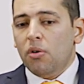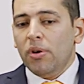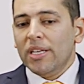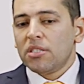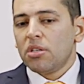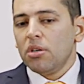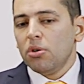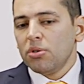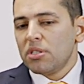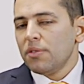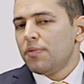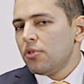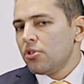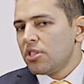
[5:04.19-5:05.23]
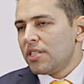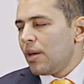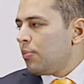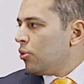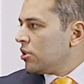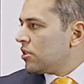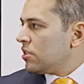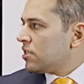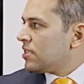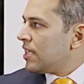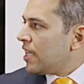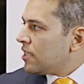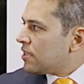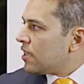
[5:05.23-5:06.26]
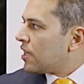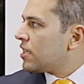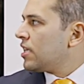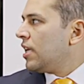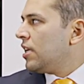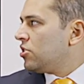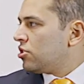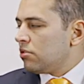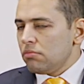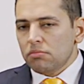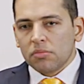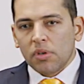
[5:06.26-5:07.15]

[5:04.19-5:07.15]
let's go with the first step. What is data creation?